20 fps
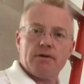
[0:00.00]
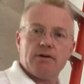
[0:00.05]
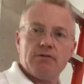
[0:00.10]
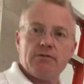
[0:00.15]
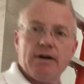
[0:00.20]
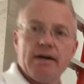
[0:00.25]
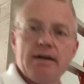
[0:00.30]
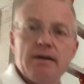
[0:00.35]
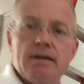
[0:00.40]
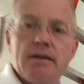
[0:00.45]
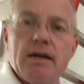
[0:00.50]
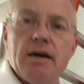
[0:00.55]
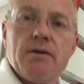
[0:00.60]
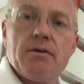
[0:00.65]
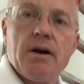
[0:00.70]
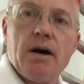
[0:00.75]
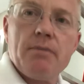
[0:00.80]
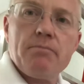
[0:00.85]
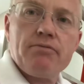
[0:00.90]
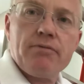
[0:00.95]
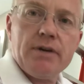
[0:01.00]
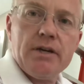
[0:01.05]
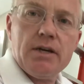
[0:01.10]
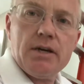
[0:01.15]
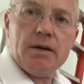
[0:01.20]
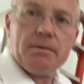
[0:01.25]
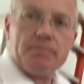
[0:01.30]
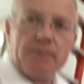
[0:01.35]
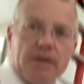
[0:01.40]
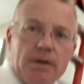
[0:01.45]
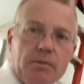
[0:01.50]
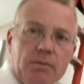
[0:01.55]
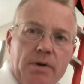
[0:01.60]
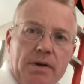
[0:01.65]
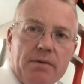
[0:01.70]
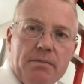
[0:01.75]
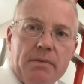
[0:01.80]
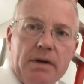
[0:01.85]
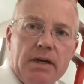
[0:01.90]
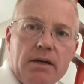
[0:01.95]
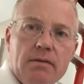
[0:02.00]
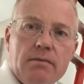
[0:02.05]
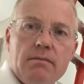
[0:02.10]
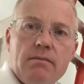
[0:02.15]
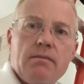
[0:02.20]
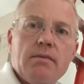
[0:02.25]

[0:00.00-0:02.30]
all right? Now, I'll bring you up there with me.